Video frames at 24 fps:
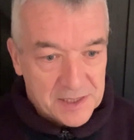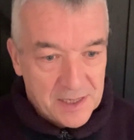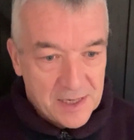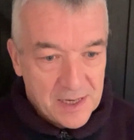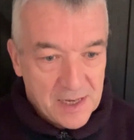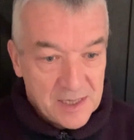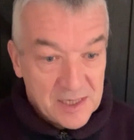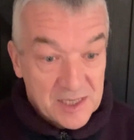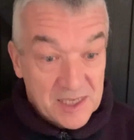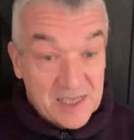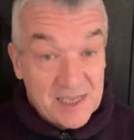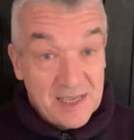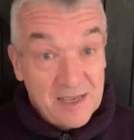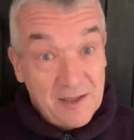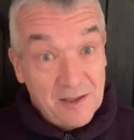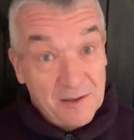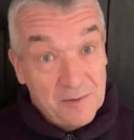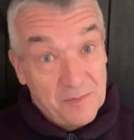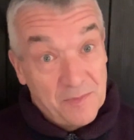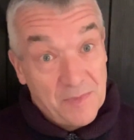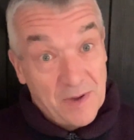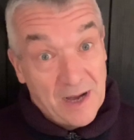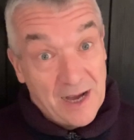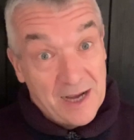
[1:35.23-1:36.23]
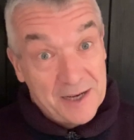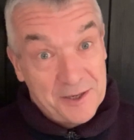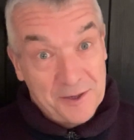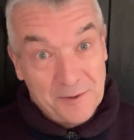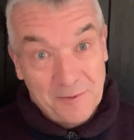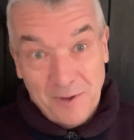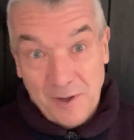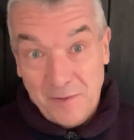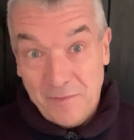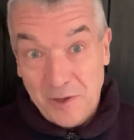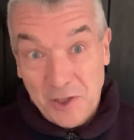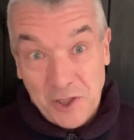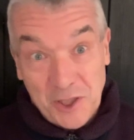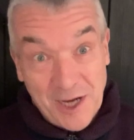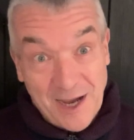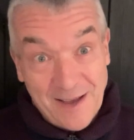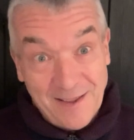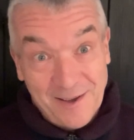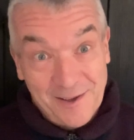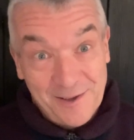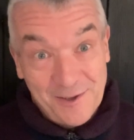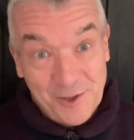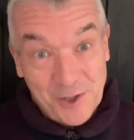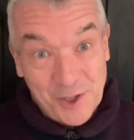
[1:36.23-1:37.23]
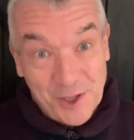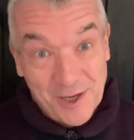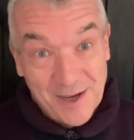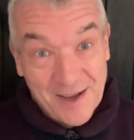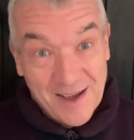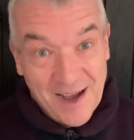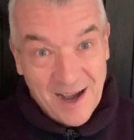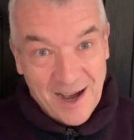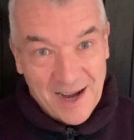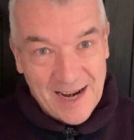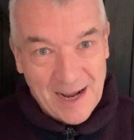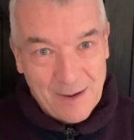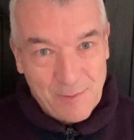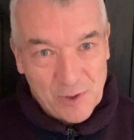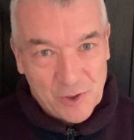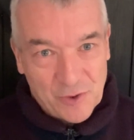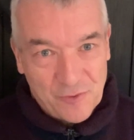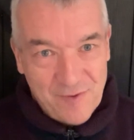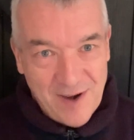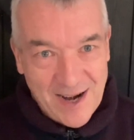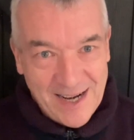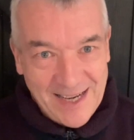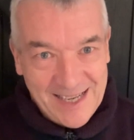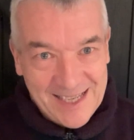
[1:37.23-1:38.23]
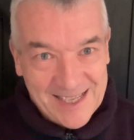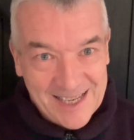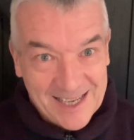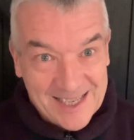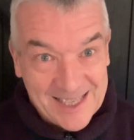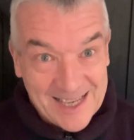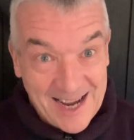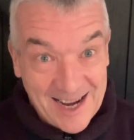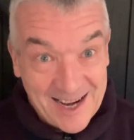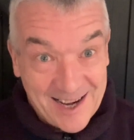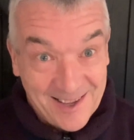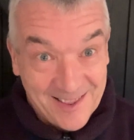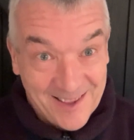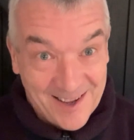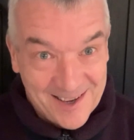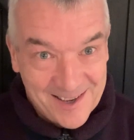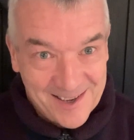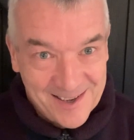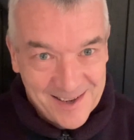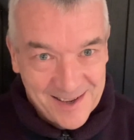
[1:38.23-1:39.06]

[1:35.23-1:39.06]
Still, I do love a challenge, and I was ready to tackle her.